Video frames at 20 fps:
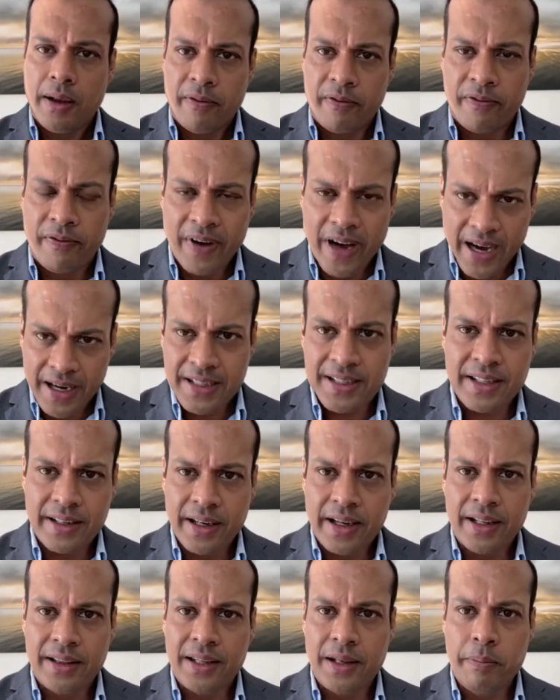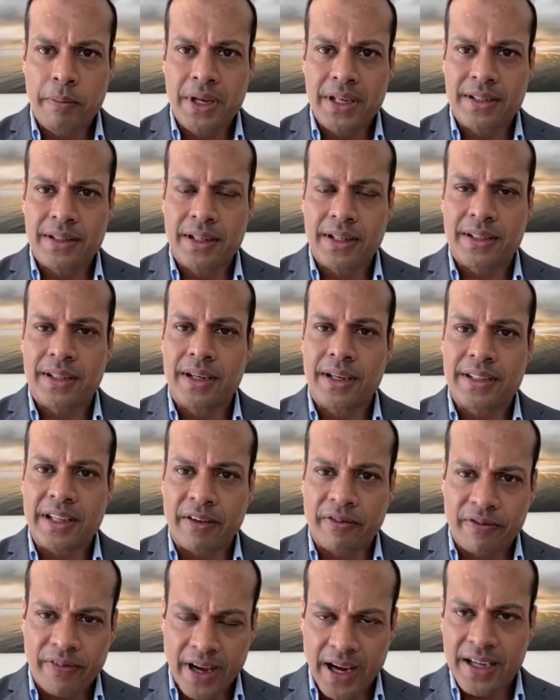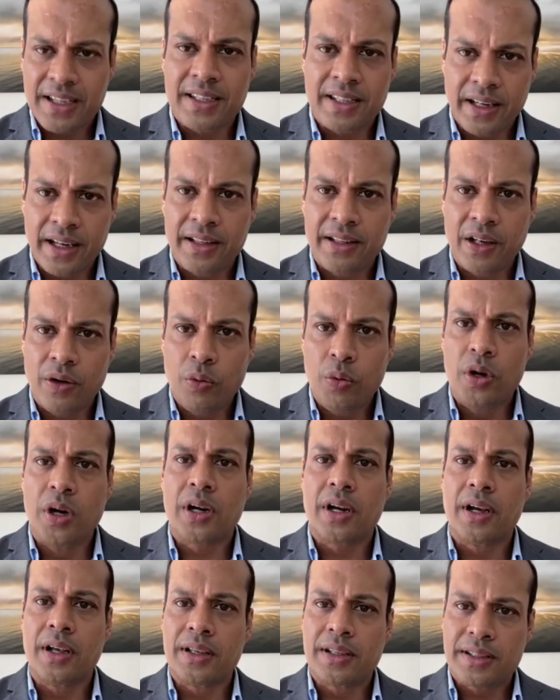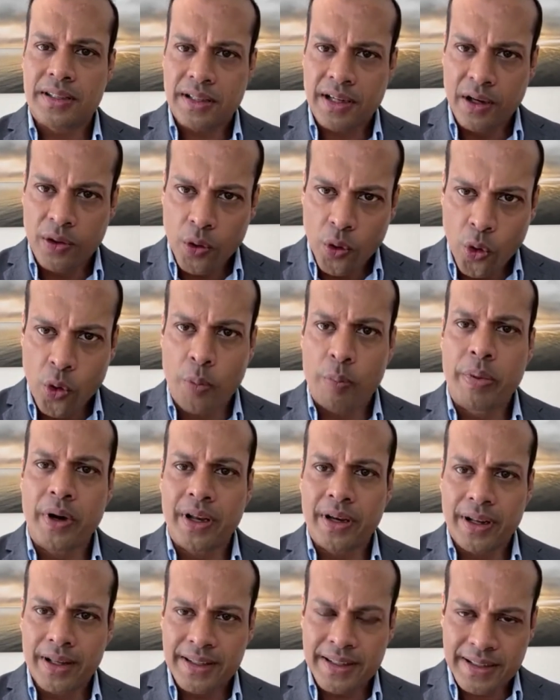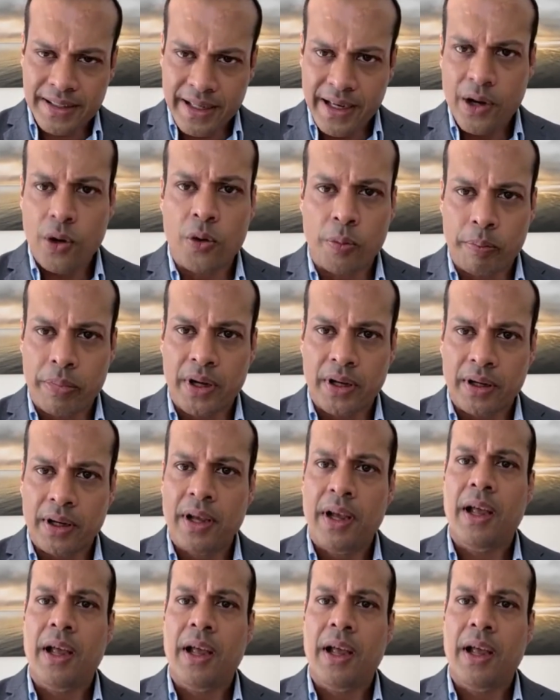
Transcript: vaccinated businesses and vaccinated workers could open and stay open,